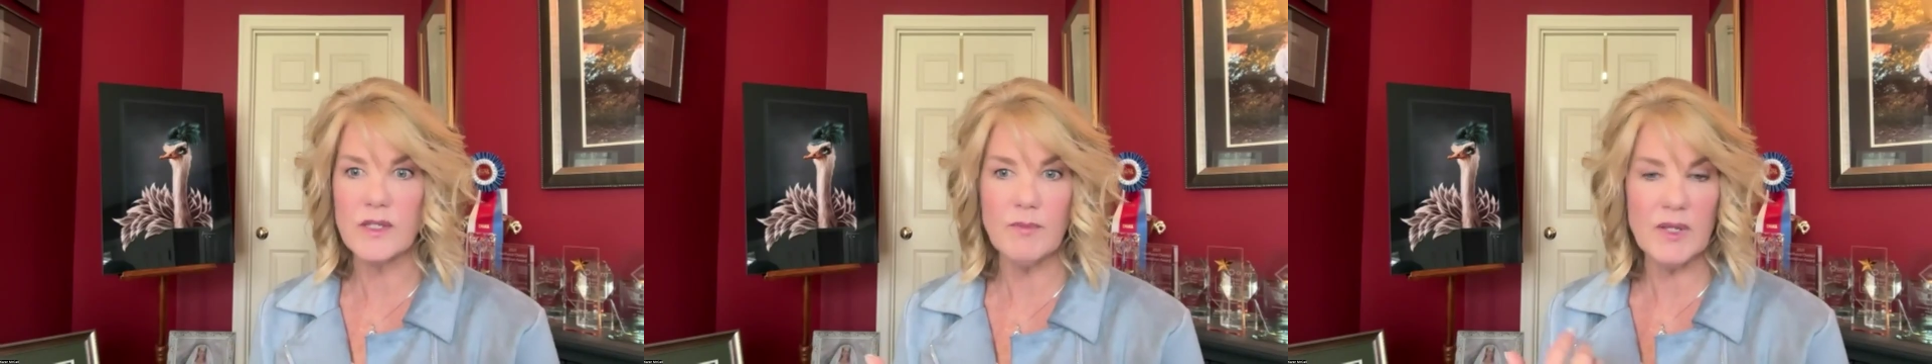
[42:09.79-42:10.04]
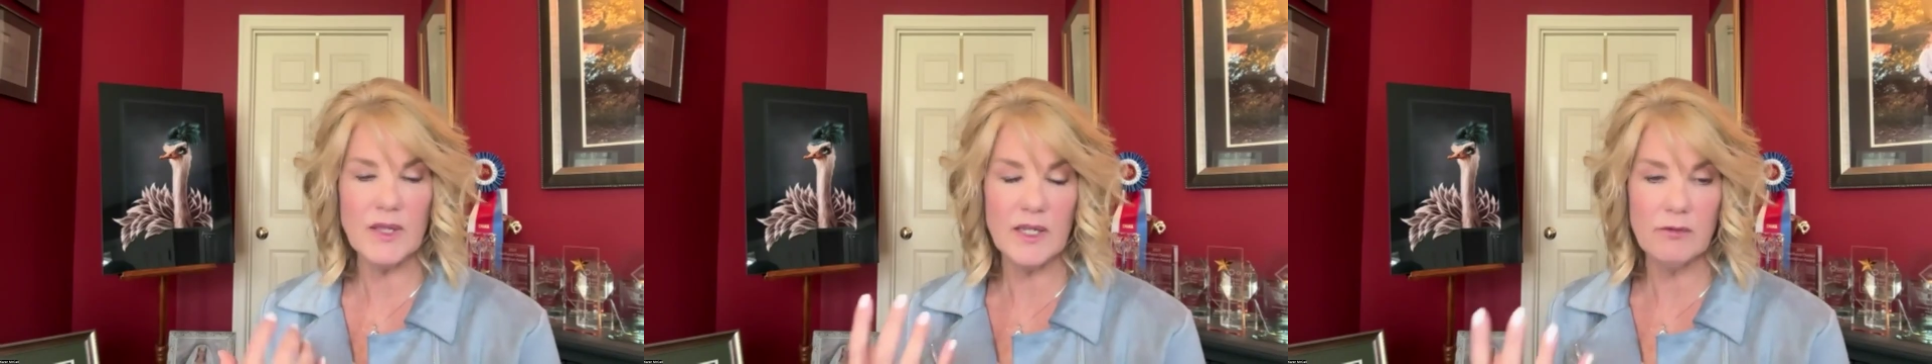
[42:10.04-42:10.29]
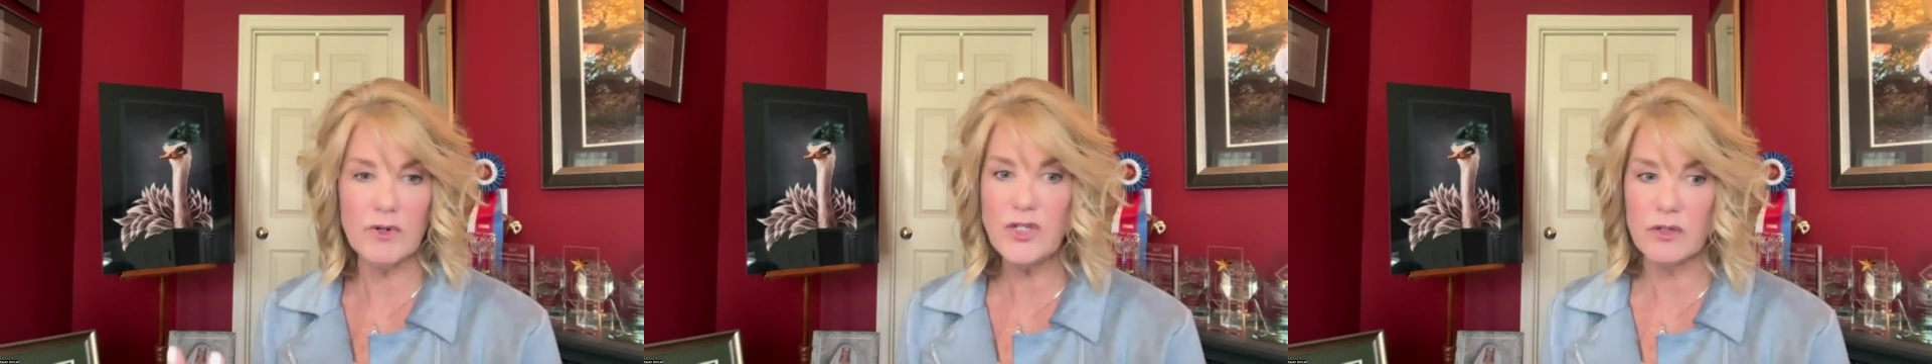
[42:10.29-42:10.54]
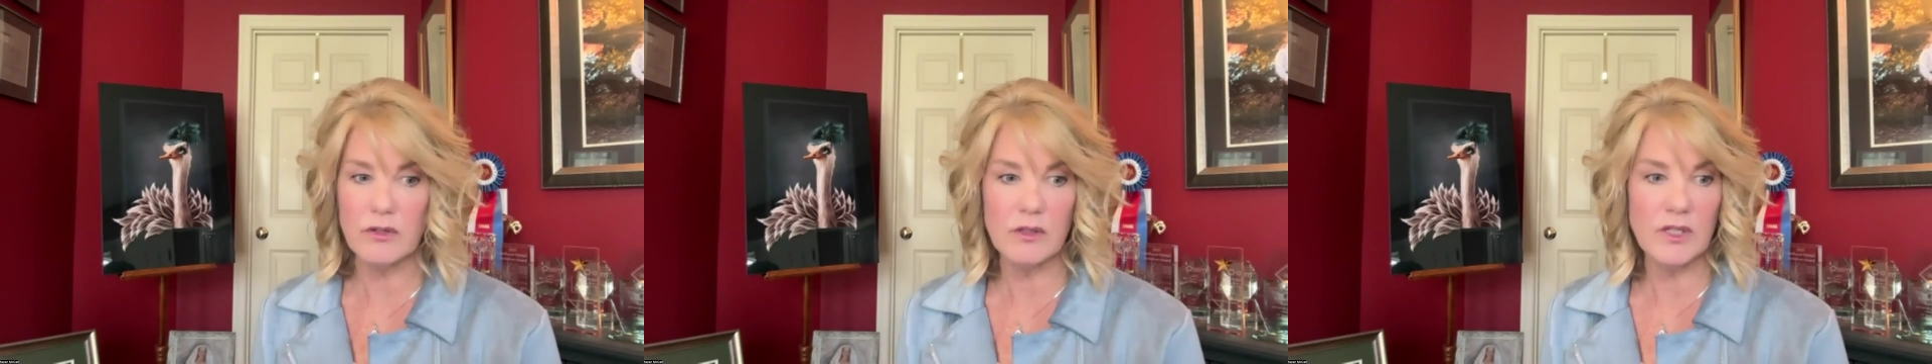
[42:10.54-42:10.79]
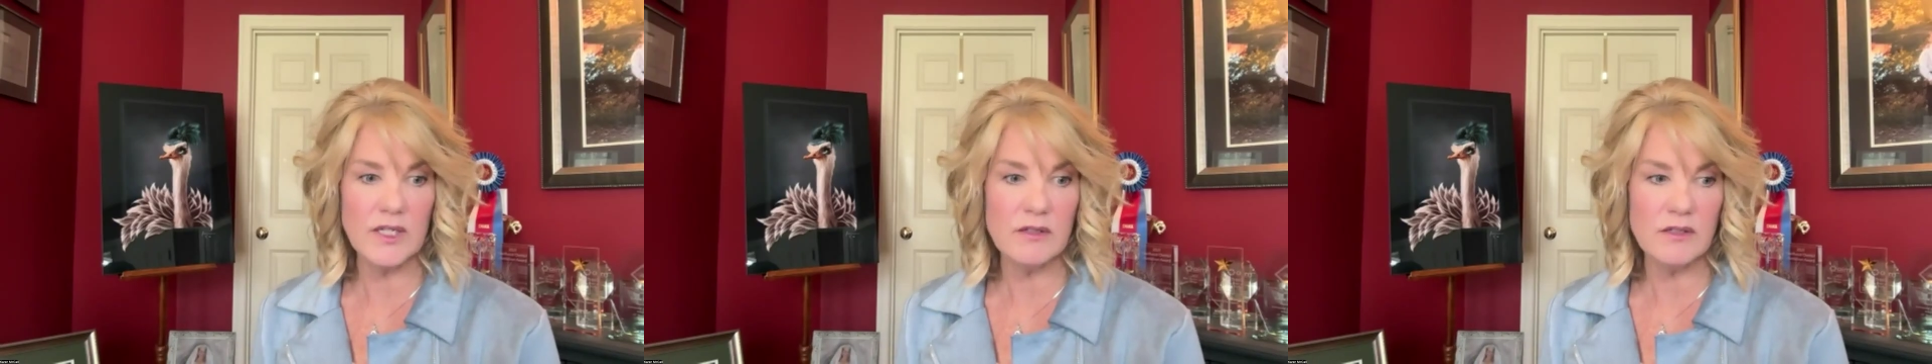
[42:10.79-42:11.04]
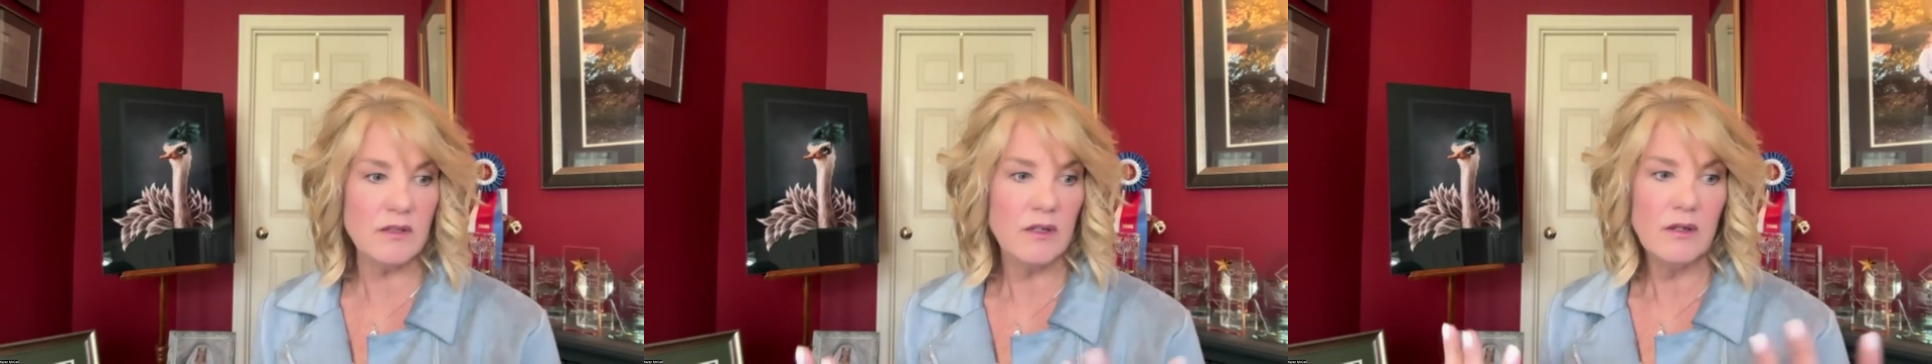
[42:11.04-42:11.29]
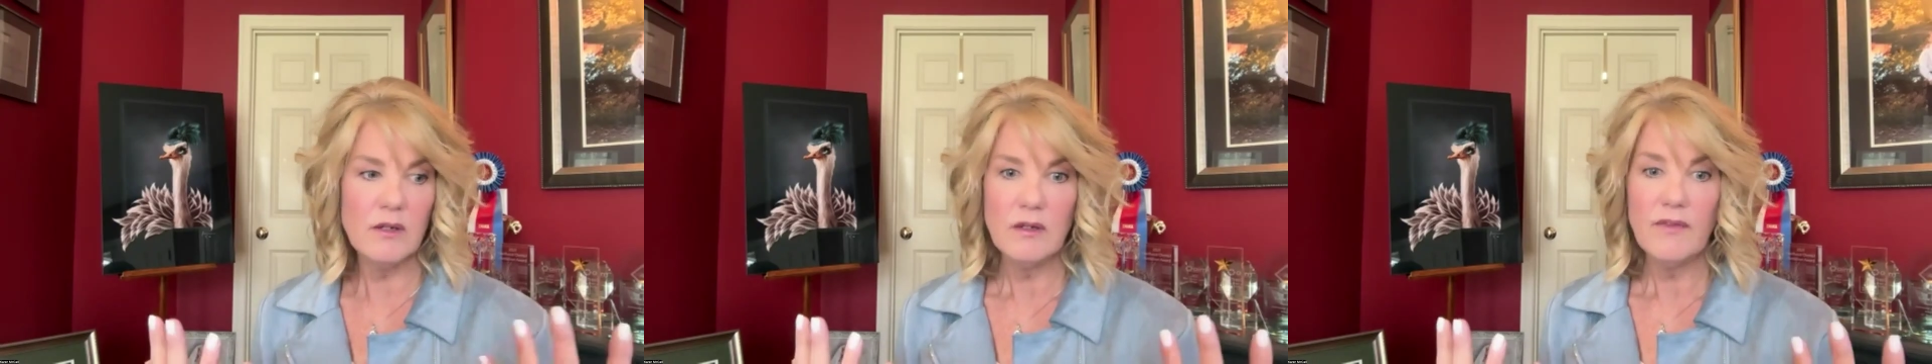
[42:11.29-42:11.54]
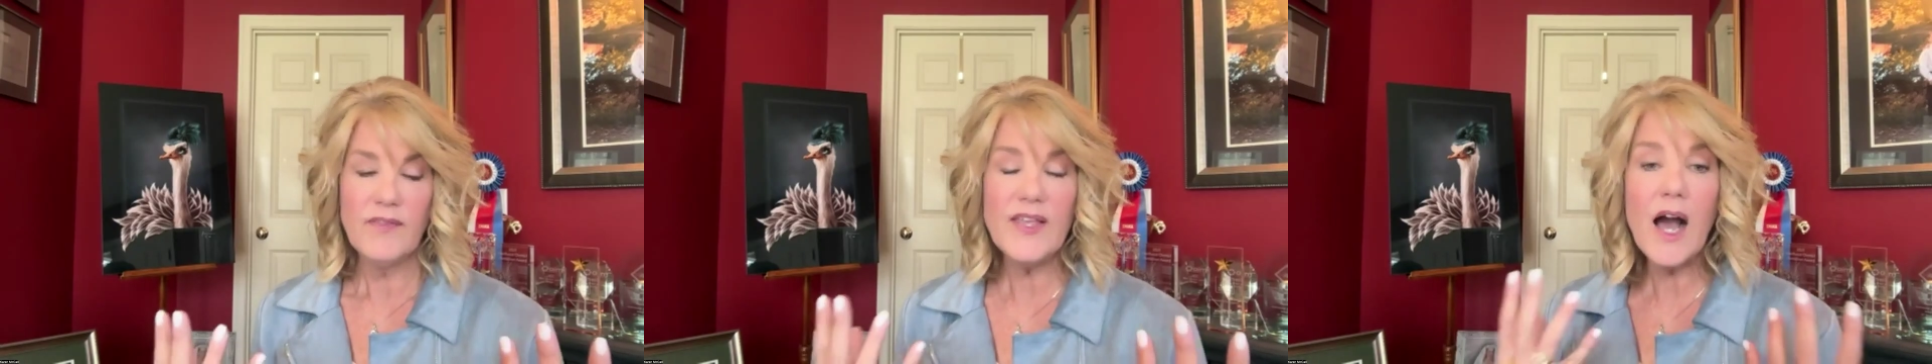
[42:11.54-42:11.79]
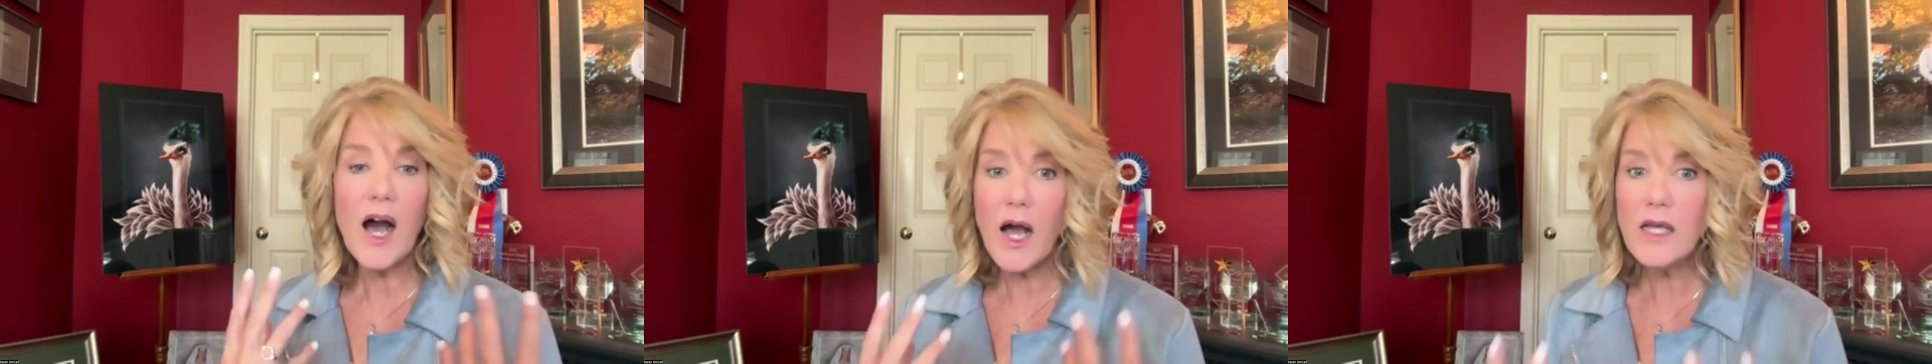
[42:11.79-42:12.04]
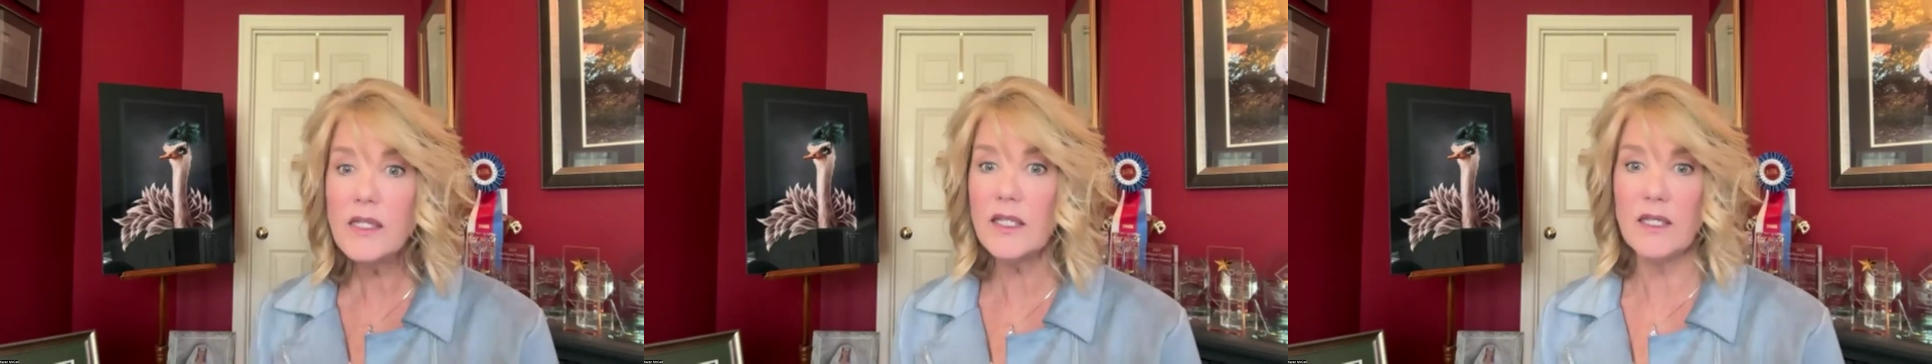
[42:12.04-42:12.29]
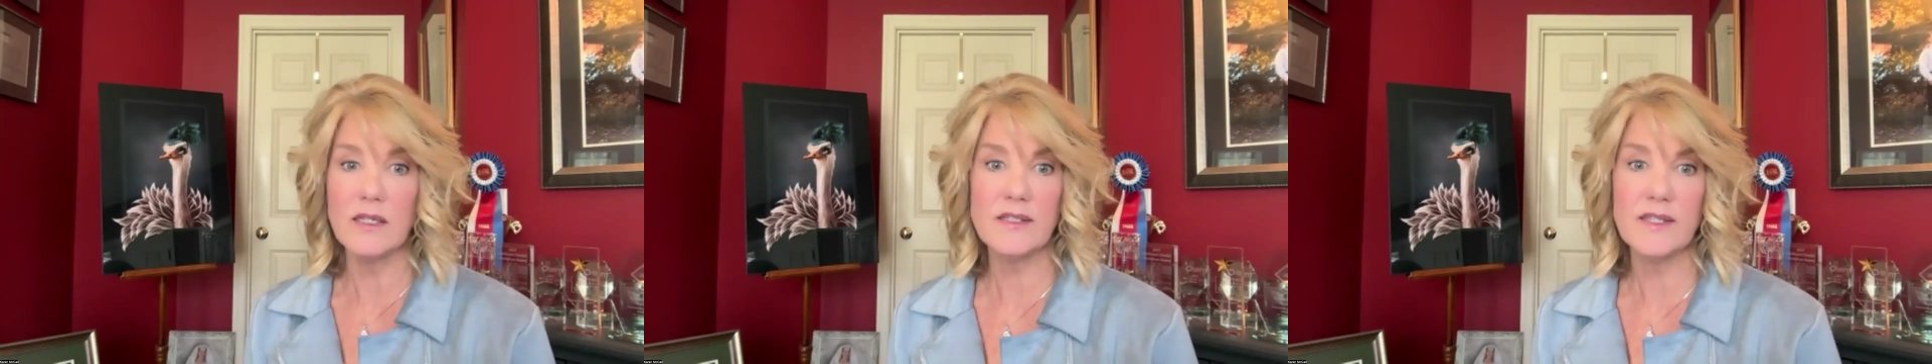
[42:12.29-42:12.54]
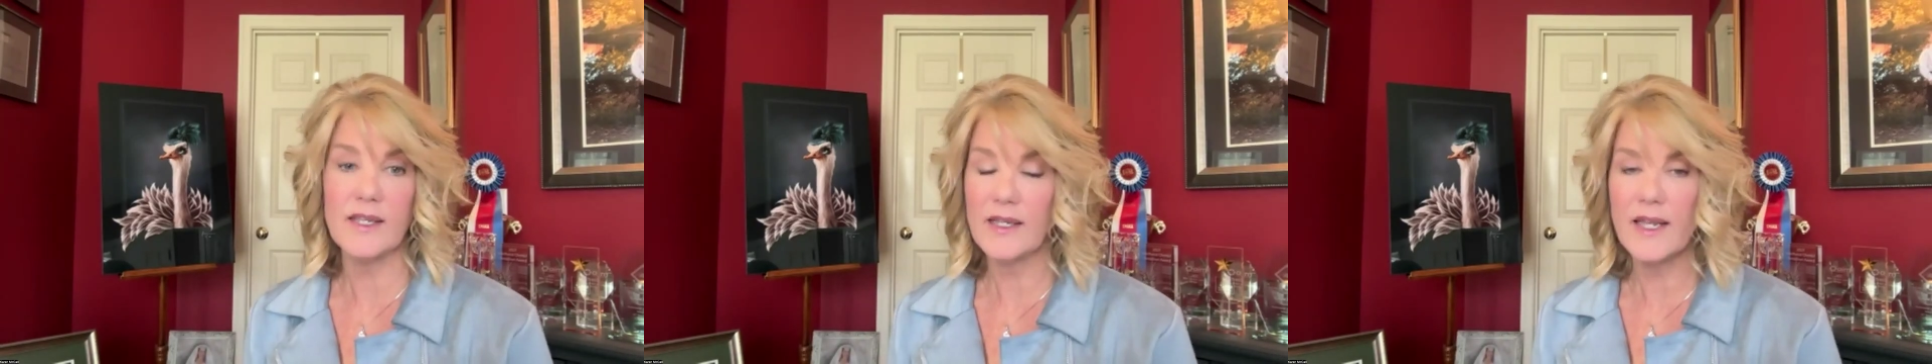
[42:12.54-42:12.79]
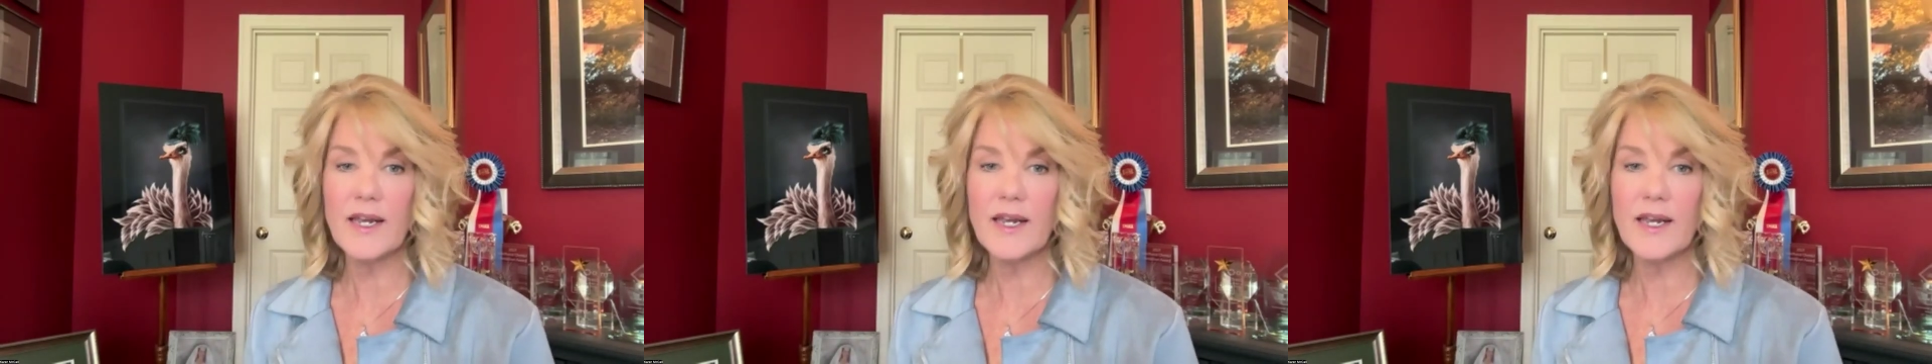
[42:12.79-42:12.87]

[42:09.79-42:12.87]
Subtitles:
I mean, the original is the ugliest thing.